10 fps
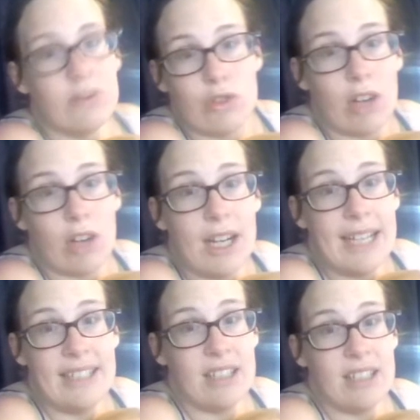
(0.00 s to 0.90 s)

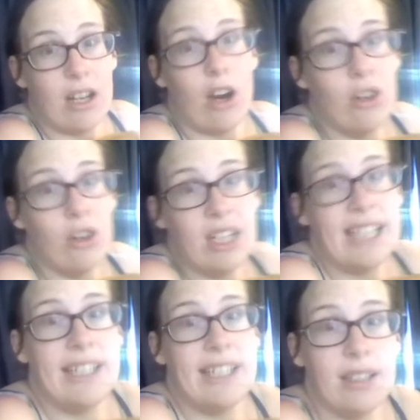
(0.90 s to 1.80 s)
Try
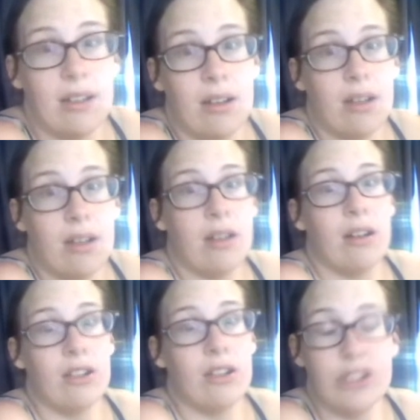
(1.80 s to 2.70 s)
only
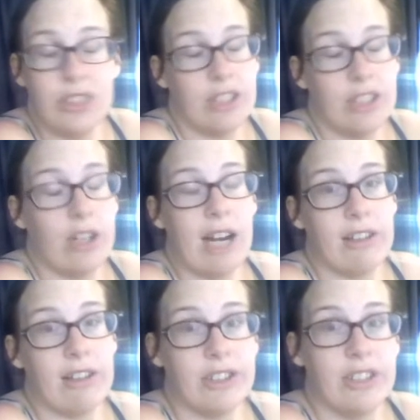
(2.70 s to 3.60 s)
using your
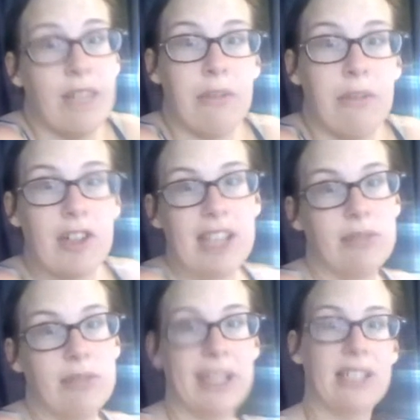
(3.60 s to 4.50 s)
car a certain number of days a
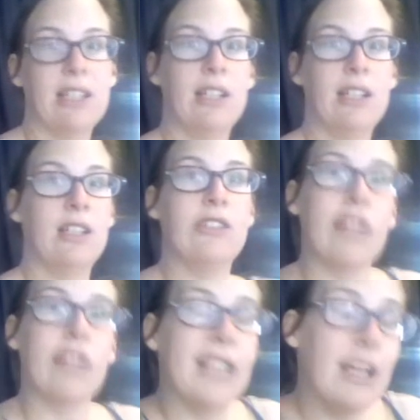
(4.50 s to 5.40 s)
week.
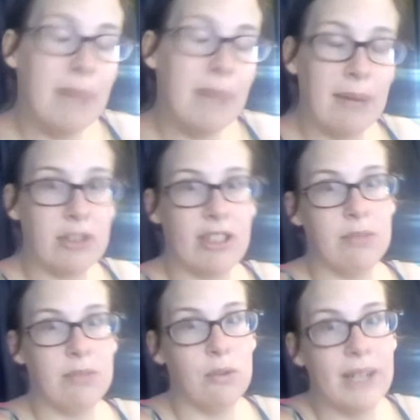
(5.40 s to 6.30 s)
Try taking public
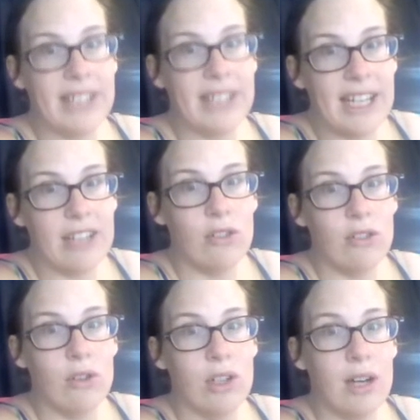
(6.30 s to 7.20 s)
transport one day,
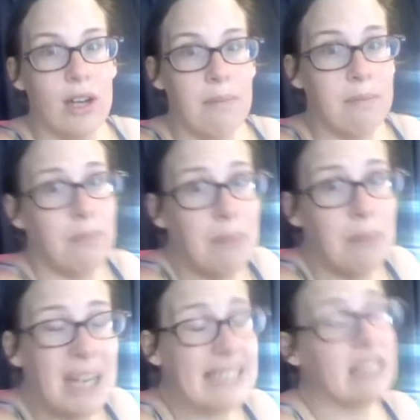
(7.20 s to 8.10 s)
or a
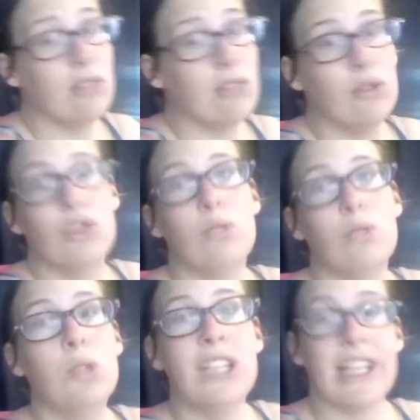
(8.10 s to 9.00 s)
bike, or
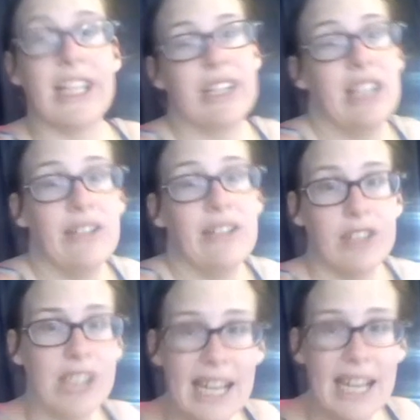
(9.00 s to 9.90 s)
walking if
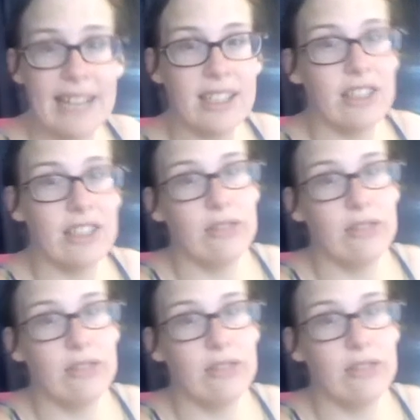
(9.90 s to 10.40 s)
you can. I know